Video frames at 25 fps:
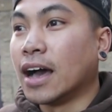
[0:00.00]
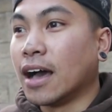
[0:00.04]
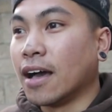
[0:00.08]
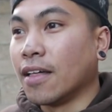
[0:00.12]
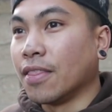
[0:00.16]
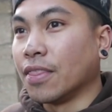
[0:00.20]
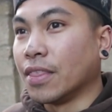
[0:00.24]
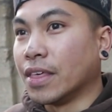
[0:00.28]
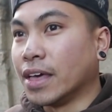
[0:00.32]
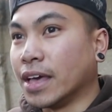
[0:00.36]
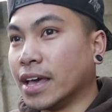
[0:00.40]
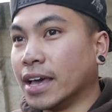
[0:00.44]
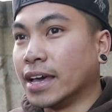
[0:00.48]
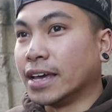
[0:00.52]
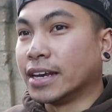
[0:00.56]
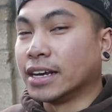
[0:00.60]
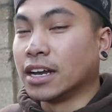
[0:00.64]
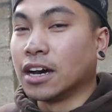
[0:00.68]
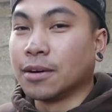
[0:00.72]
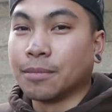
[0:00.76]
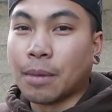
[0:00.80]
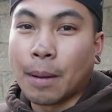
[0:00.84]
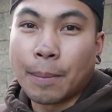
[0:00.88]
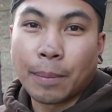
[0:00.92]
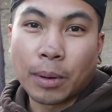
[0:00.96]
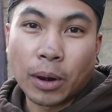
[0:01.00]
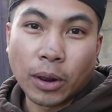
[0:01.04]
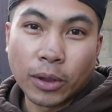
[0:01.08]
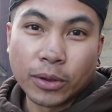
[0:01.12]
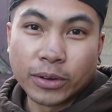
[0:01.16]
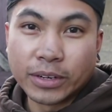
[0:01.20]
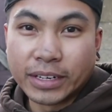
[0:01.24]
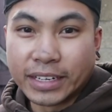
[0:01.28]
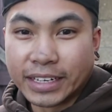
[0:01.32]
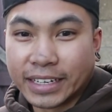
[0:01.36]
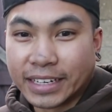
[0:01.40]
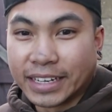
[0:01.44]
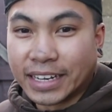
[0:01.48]
and then um,
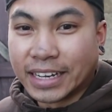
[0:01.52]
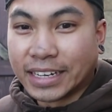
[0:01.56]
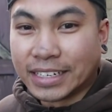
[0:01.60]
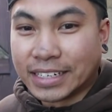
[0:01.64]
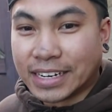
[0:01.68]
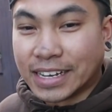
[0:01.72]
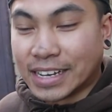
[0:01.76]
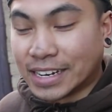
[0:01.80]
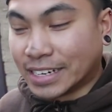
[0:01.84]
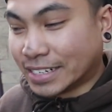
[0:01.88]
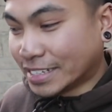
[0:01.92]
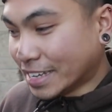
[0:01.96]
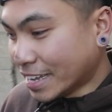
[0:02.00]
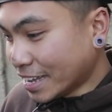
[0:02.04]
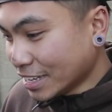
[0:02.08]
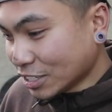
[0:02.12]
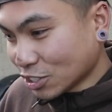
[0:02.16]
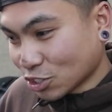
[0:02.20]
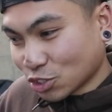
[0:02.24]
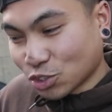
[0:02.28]
upload it and then yeah